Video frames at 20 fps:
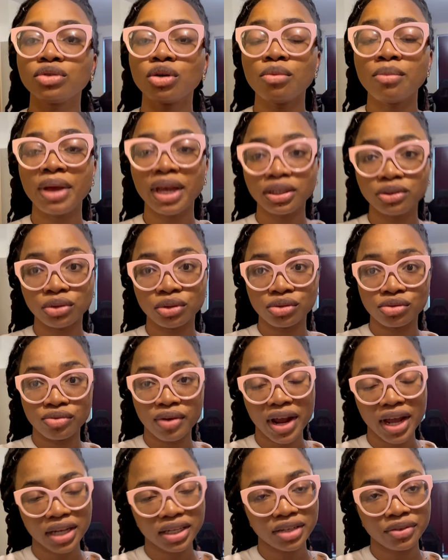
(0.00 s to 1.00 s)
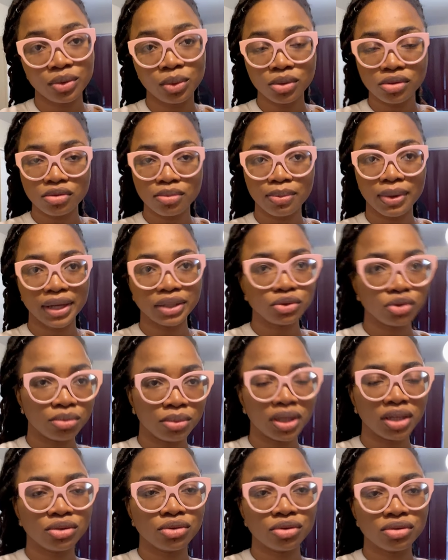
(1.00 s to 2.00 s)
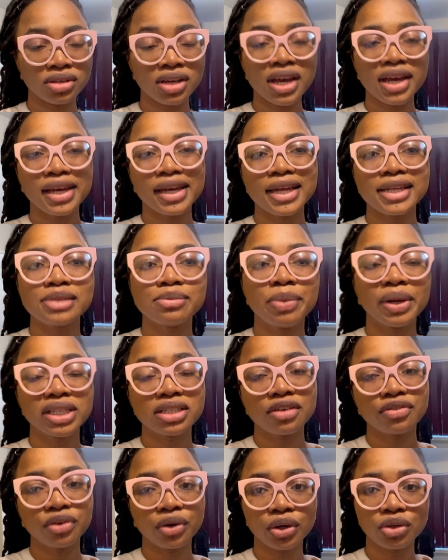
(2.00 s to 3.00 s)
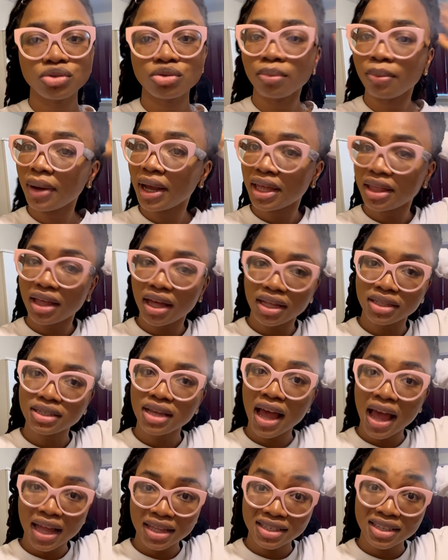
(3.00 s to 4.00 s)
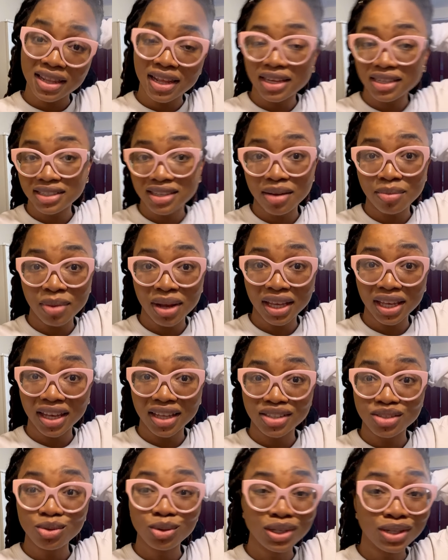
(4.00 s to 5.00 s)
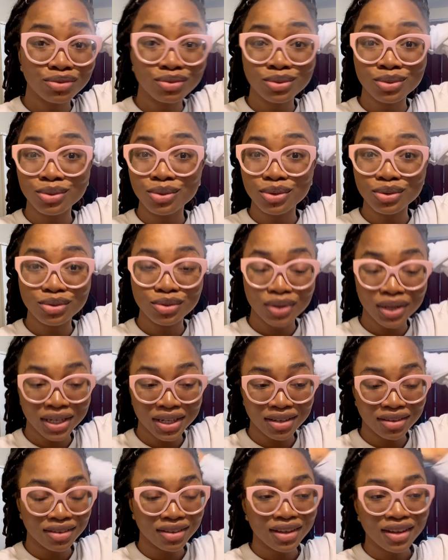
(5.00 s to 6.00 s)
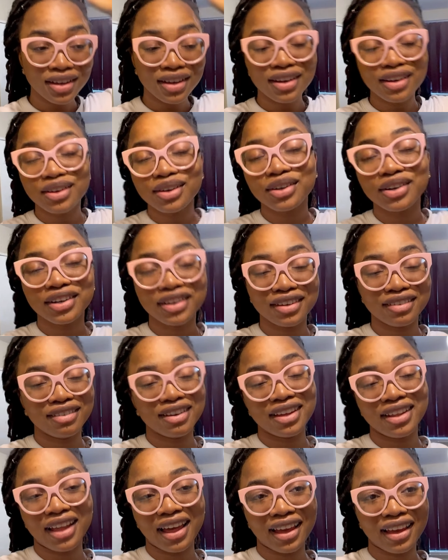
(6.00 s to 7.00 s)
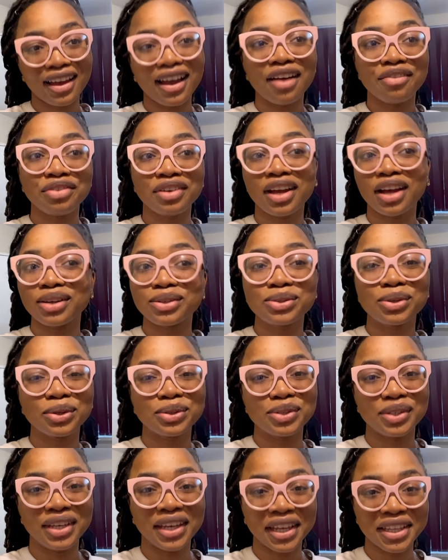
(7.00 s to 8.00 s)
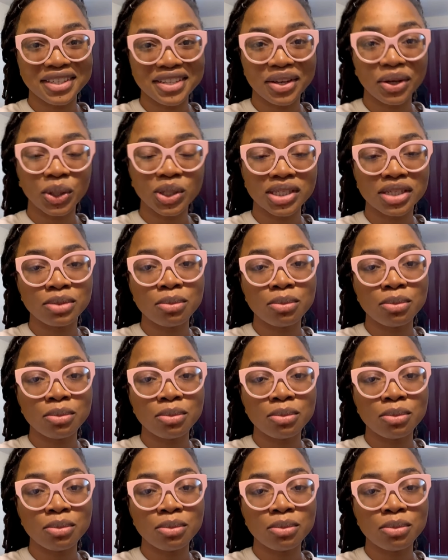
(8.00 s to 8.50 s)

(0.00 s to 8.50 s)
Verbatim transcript: Tomatoes, right? If you want to buy tomatoes, it's better for you to buy that at Leicester Market. Don't even go to any like African store to get it because it's